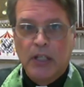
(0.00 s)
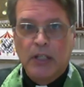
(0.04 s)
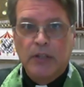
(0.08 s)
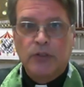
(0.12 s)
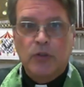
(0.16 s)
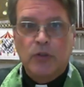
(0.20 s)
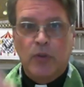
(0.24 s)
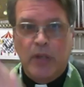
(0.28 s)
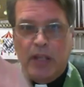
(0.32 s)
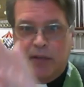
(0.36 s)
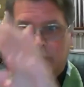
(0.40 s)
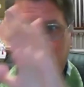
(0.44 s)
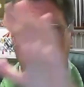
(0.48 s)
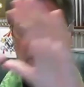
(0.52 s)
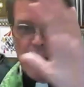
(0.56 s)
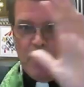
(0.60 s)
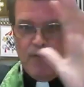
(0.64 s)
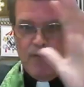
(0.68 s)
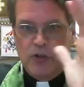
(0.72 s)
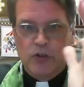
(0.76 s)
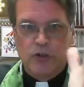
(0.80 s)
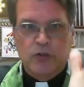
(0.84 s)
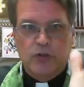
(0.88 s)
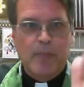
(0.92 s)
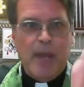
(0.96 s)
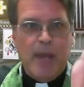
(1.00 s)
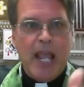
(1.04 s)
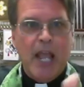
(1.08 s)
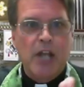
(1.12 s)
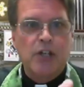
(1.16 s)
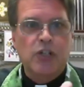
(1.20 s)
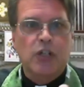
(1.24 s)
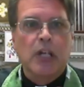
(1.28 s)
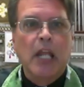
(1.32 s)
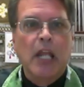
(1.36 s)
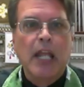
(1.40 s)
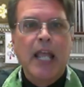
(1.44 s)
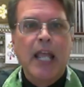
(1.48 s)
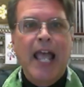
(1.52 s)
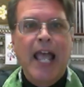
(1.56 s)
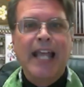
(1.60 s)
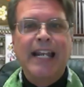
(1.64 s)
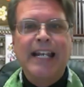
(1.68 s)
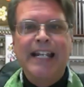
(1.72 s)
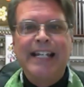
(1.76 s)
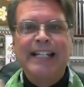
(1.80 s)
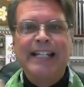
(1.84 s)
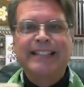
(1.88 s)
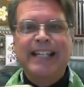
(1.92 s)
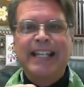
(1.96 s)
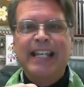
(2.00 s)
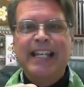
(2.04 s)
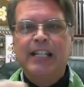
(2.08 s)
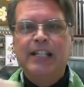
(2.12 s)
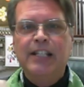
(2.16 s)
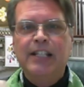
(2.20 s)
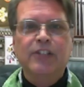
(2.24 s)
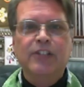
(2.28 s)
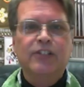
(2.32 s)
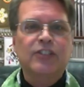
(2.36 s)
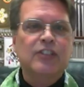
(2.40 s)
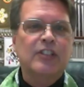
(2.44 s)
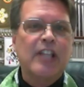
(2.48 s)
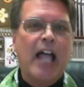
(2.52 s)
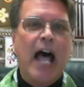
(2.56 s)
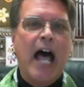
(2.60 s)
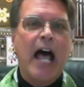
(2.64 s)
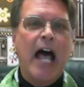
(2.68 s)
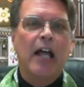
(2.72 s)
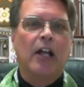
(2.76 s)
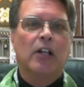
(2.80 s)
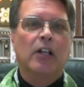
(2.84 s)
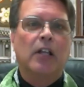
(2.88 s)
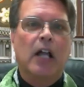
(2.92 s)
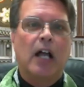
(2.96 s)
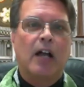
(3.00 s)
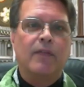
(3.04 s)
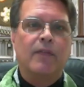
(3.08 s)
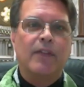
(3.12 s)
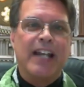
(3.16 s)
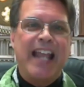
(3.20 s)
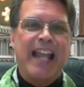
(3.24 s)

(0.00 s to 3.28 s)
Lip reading: So we have the governor's mansion, and it is in the style of an